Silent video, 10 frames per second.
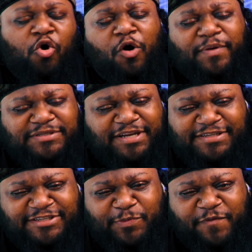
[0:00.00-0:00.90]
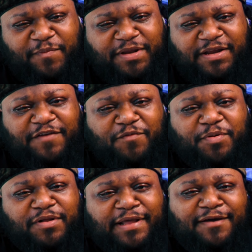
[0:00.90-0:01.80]
Or was it just stupid for me to even
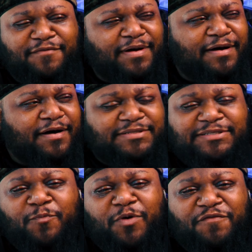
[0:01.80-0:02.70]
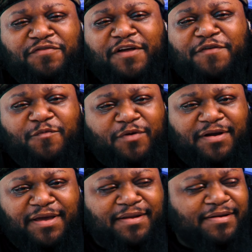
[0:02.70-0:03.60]
put like a somewhat fluffy
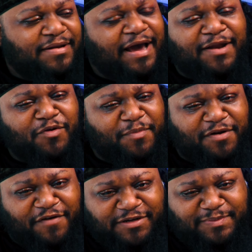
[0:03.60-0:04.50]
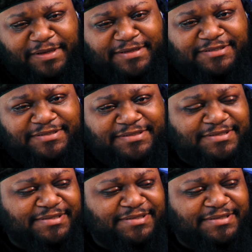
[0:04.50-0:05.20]
rug in the dining room in the first place?